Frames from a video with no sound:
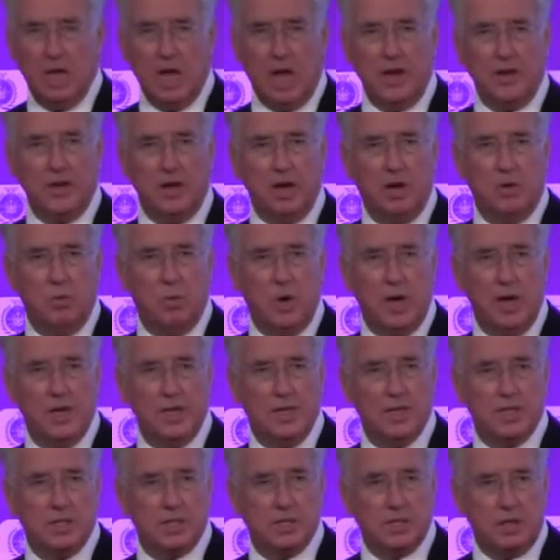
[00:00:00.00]
and our
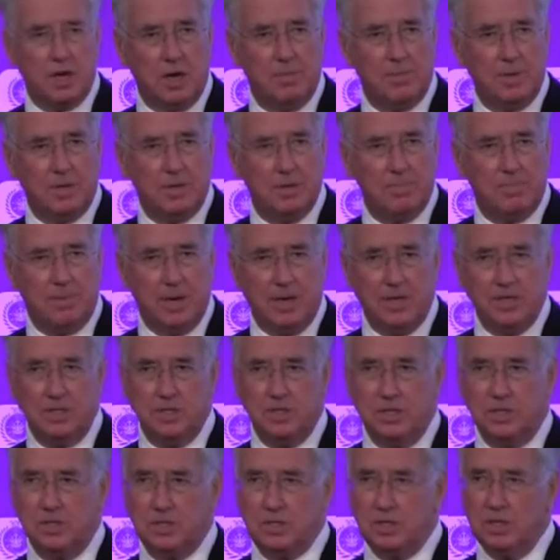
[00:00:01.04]
wider
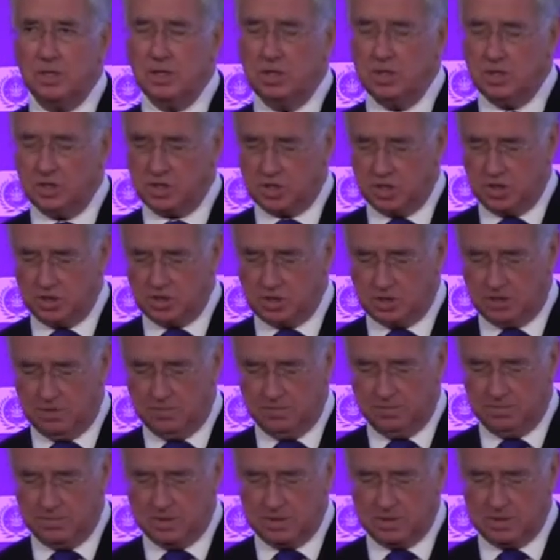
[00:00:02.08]
cyber-dependent
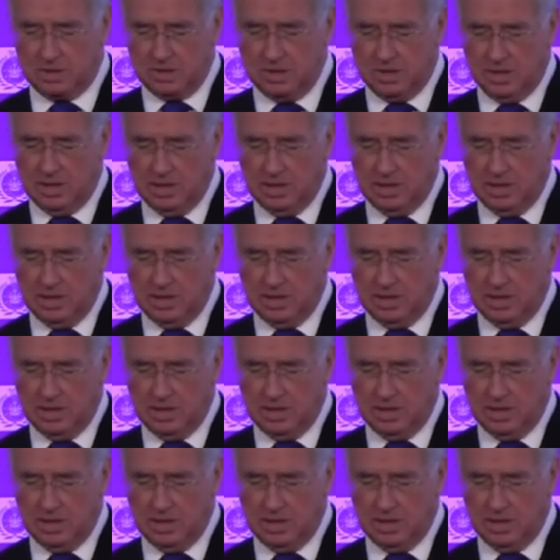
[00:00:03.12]
systems.